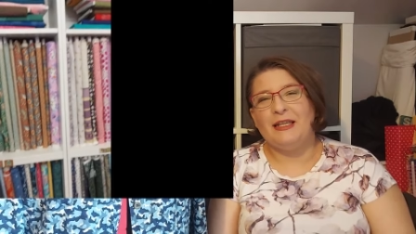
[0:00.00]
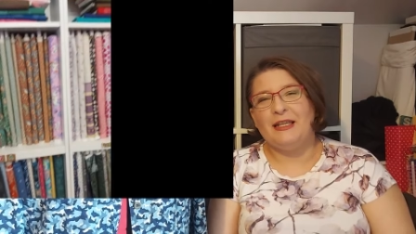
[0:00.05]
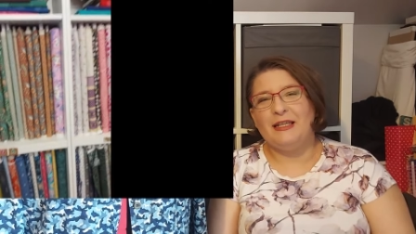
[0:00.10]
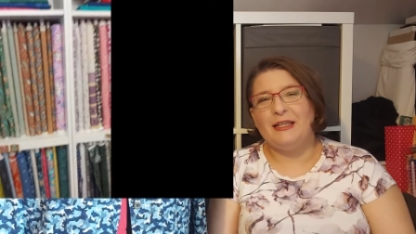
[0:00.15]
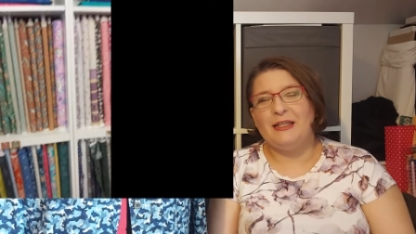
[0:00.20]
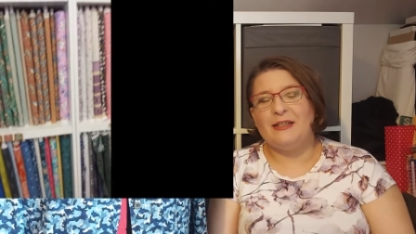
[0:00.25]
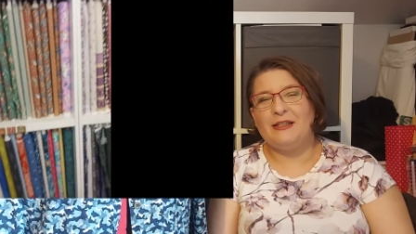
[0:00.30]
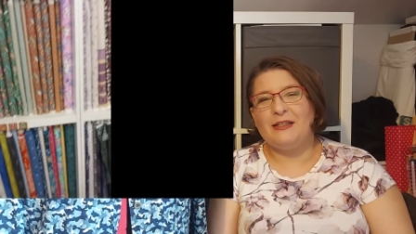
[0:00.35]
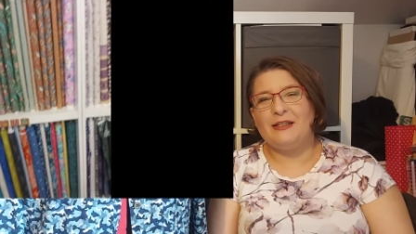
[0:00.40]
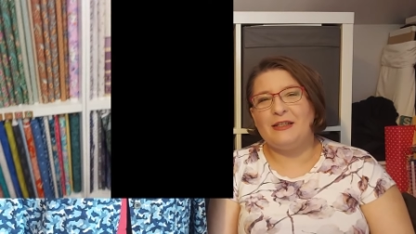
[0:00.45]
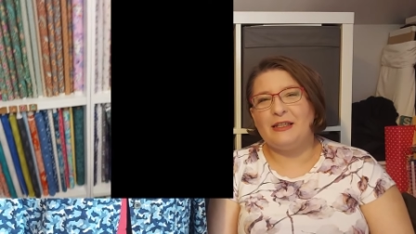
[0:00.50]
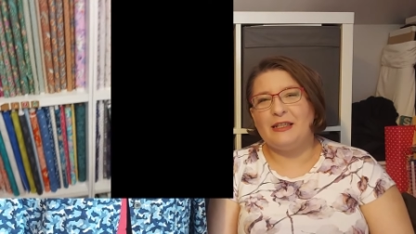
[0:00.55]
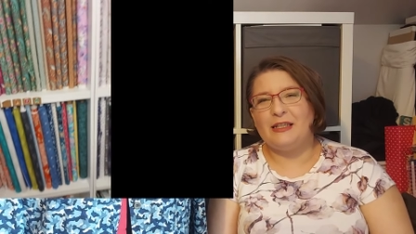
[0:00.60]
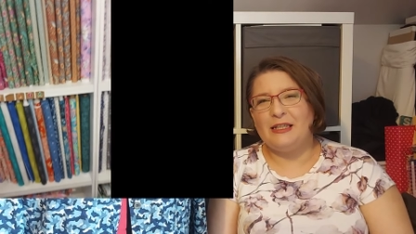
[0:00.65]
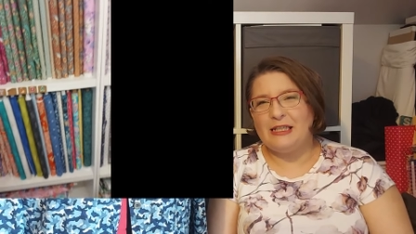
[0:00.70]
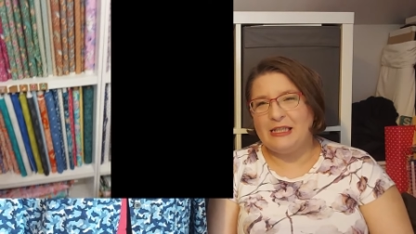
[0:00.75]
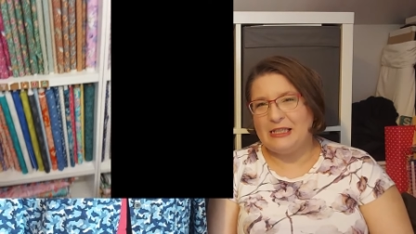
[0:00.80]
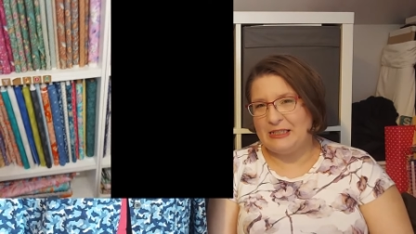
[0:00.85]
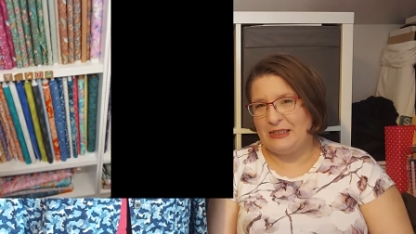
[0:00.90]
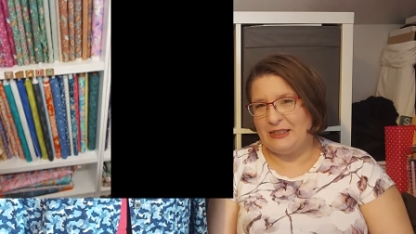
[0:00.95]
it's
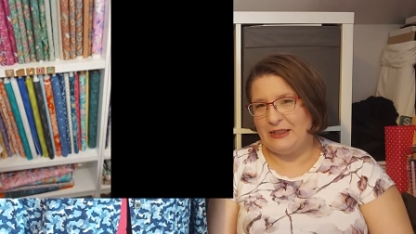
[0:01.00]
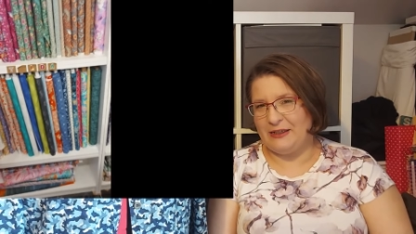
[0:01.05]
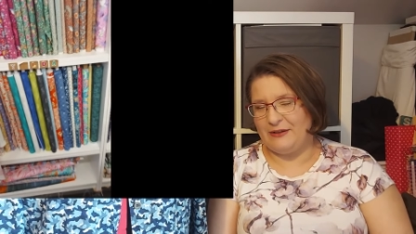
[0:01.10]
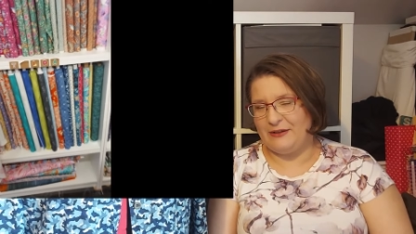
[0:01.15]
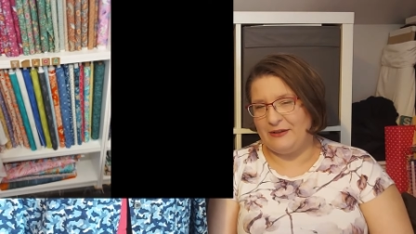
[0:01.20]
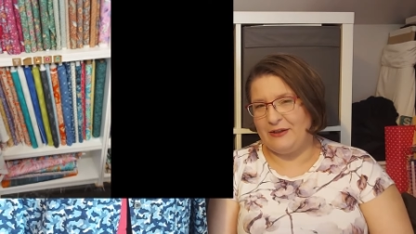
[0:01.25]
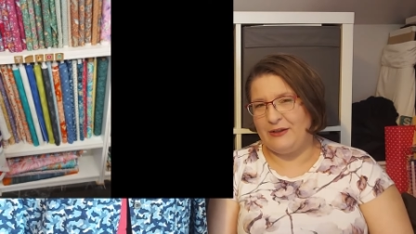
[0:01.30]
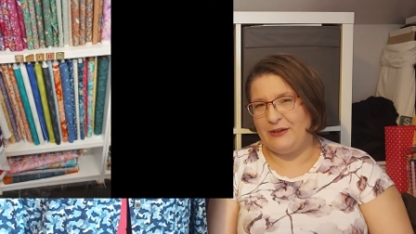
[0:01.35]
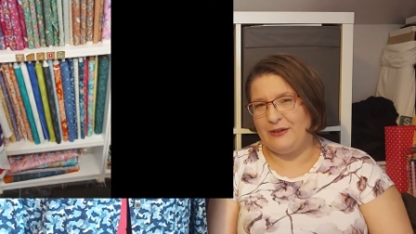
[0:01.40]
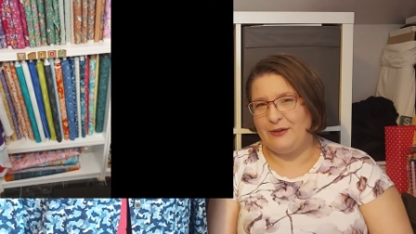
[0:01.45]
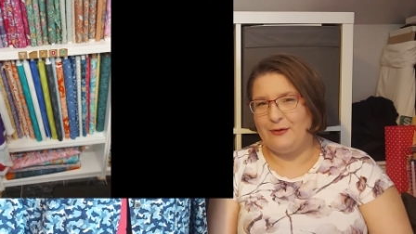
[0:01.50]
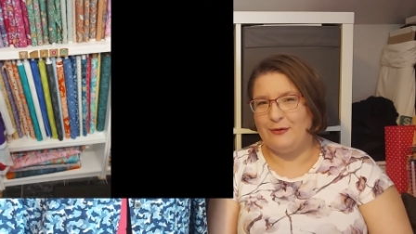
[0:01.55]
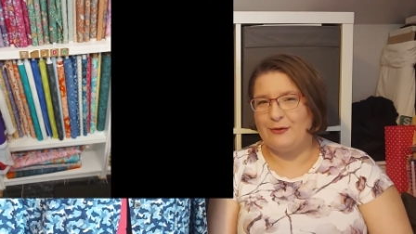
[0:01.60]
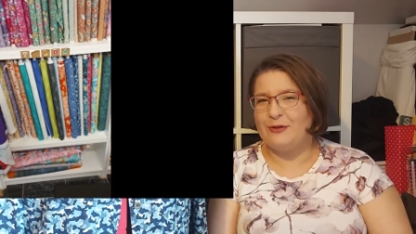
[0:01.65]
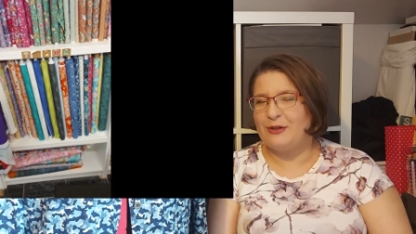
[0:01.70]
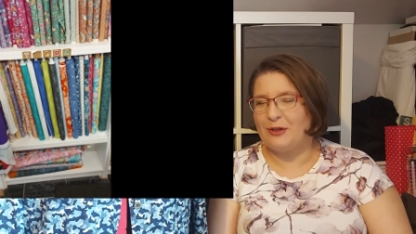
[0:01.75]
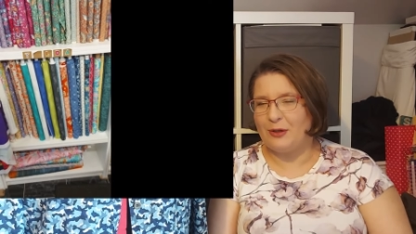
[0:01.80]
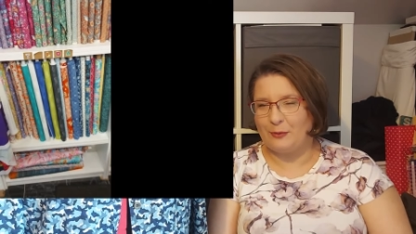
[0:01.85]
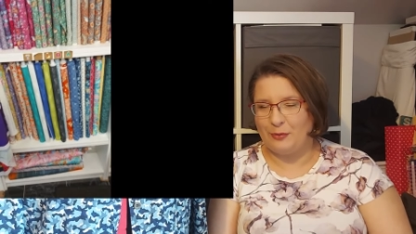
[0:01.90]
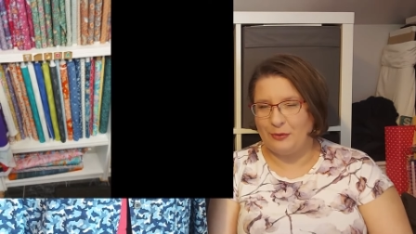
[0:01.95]
easier to
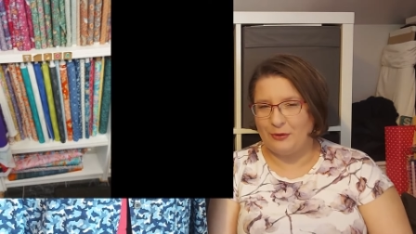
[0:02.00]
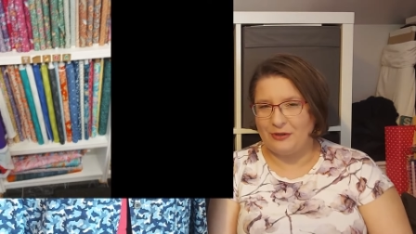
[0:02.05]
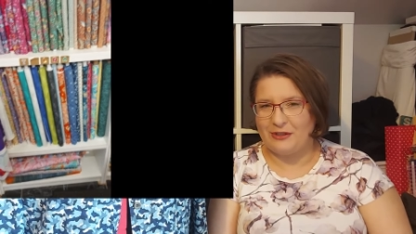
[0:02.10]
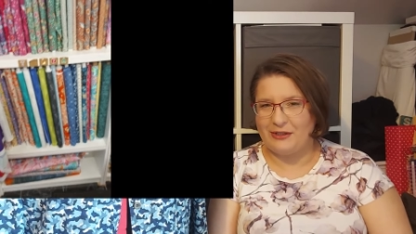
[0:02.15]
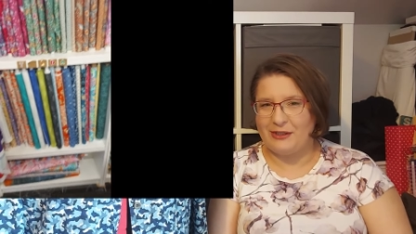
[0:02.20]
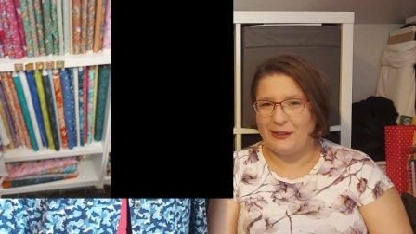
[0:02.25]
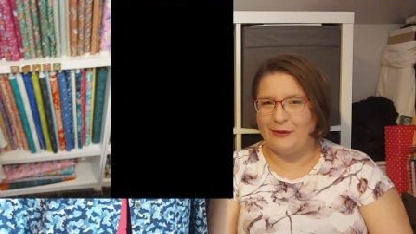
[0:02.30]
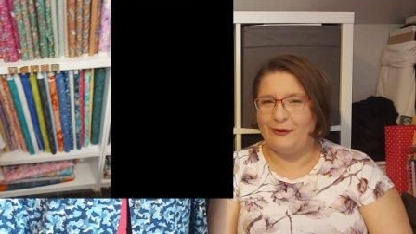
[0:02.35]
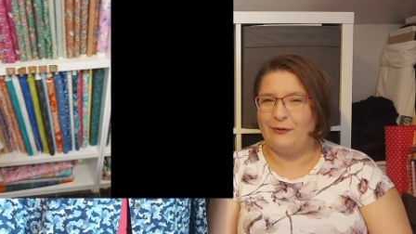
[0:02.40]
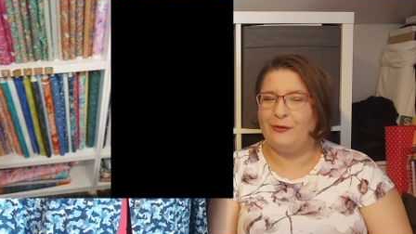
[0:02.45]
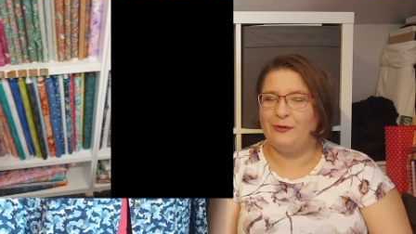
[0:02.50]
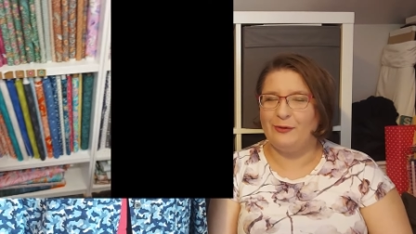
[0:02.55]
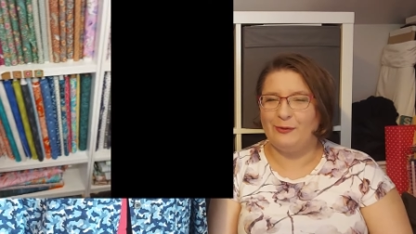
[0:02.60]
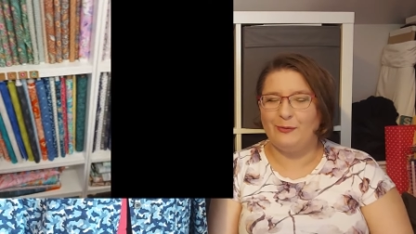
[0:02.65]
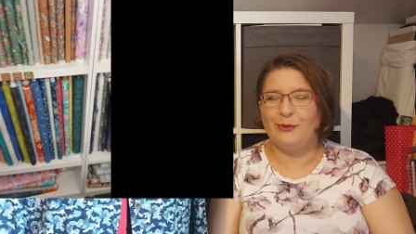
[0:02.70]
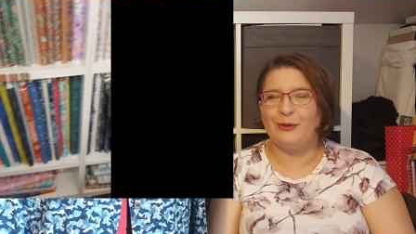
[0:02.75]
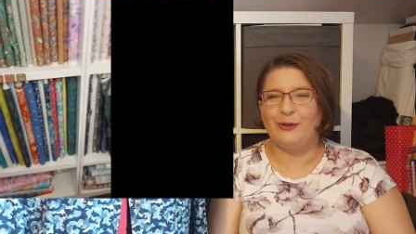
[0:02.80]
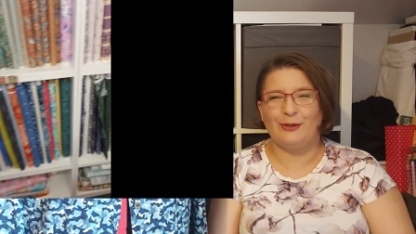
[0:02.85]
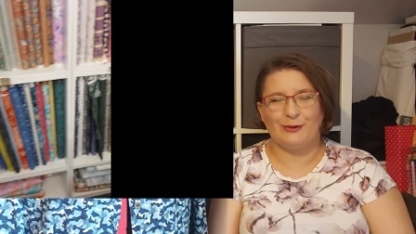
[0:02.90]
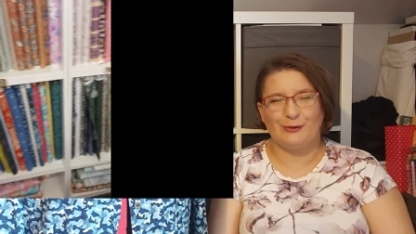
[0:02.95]
stop yourself
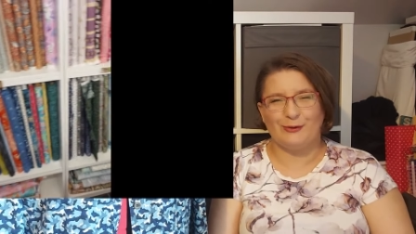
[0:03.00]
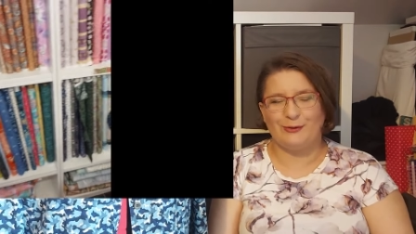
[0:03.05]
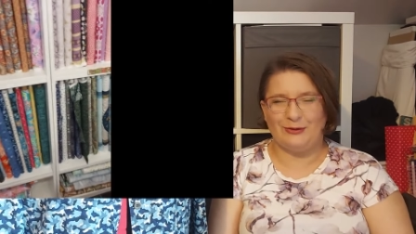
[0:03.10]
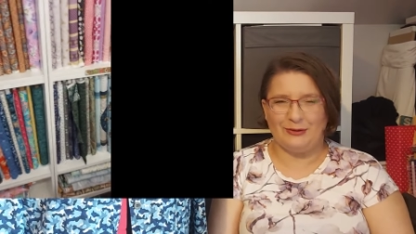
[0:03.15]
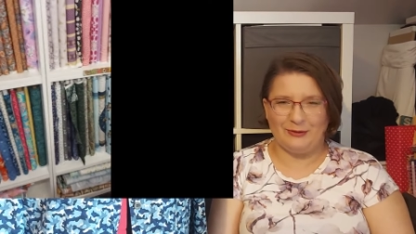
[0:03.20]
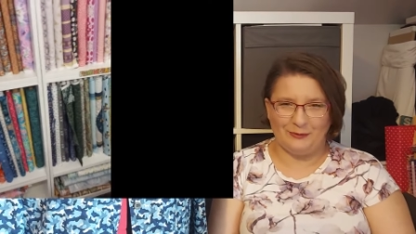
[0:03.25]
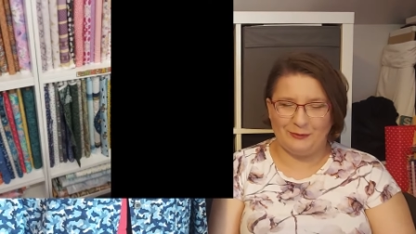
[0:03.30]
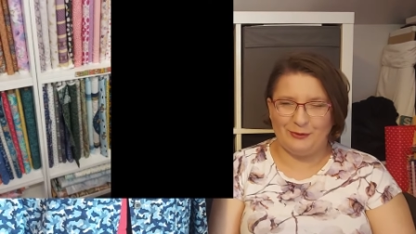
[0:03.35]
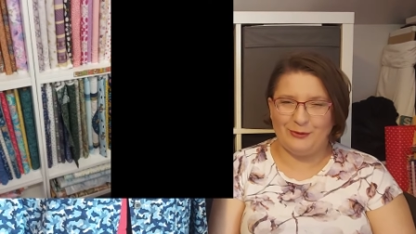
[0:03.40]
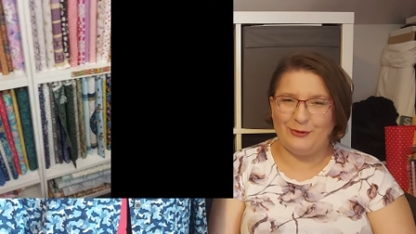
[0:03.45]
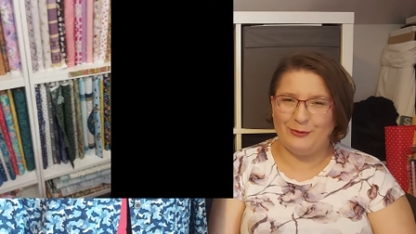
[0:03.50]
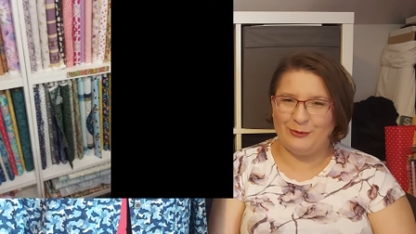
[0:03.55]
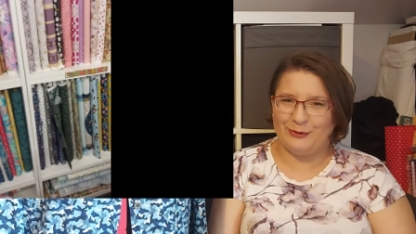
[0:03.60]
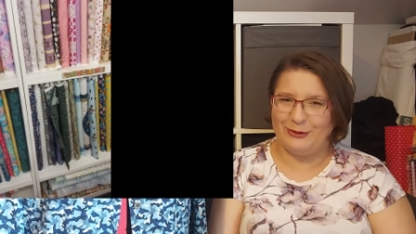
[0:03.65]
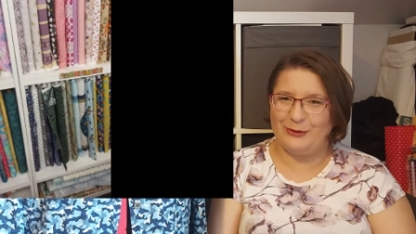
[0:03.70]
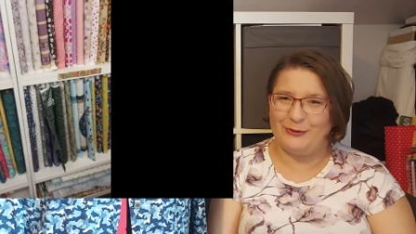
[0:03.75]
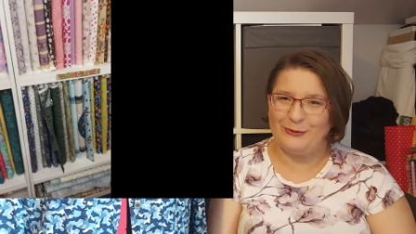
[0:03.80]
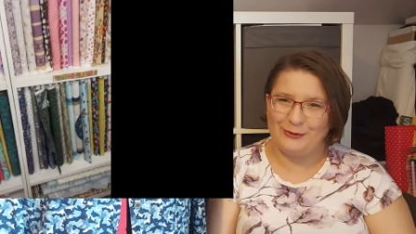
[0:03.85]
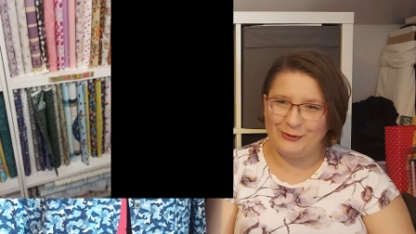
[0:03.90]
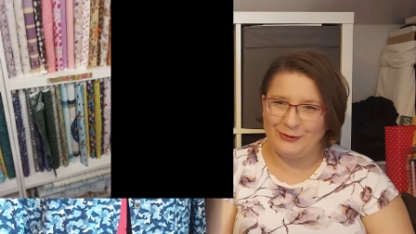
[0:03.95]
because you know you don't want
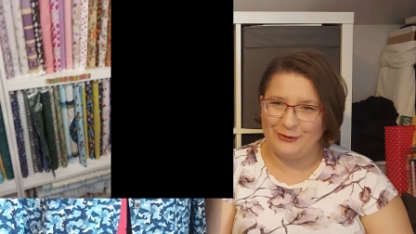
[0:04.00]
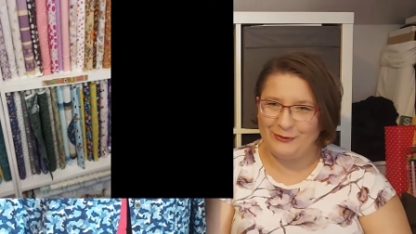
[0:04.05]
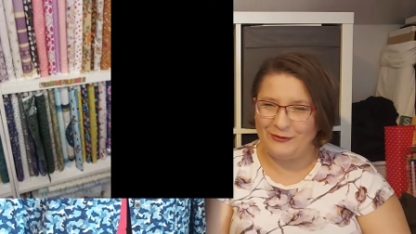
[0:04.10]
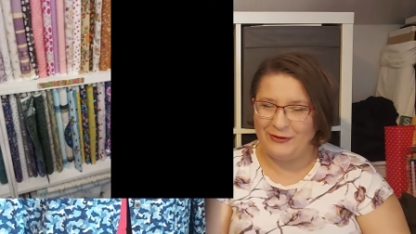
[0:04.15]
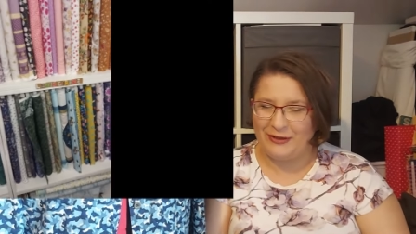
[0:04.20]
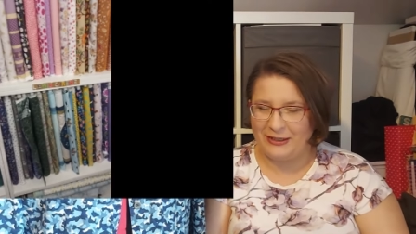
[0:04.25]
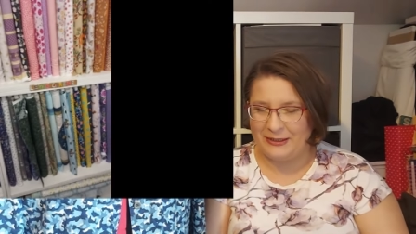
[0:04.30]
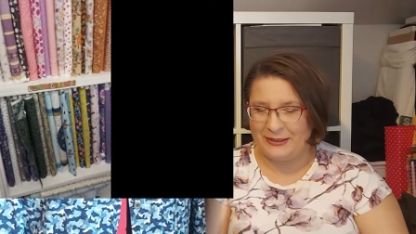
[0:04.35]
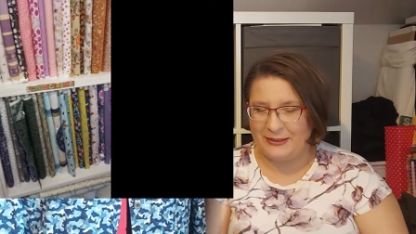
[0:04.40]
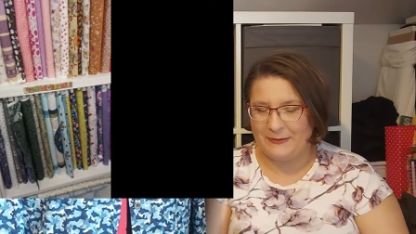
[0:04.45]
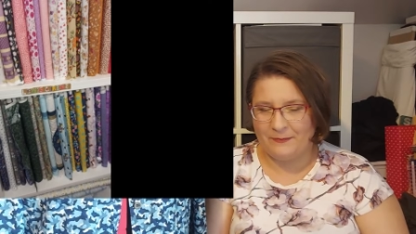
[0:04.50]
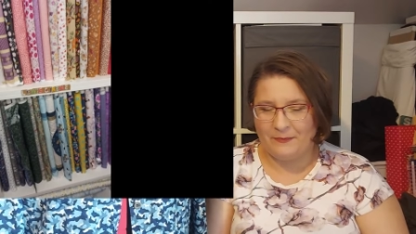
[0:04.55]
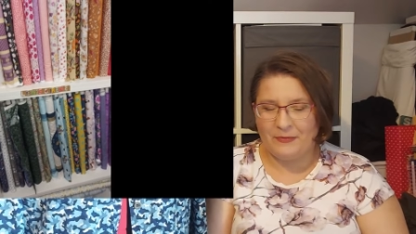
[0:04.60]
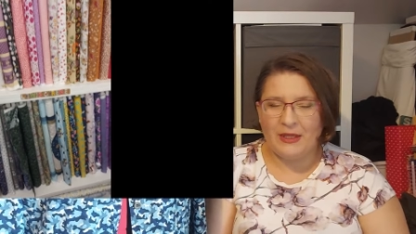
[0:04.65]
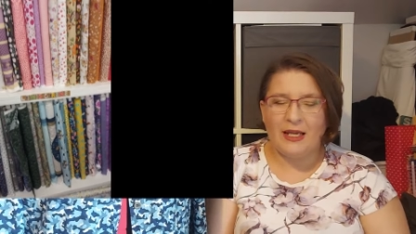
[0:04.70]
to lose your face